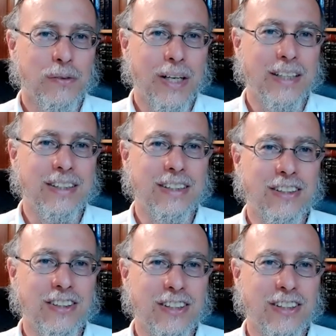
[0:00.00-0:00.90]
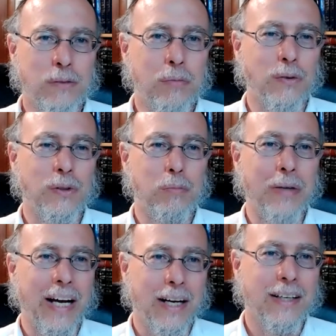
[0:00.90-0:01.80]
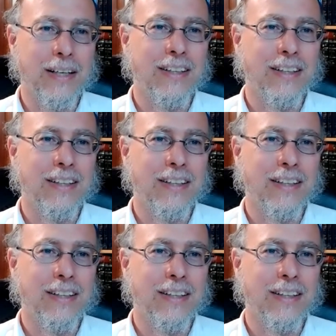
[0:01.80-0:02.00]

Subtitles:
Why doesn't it just bounce back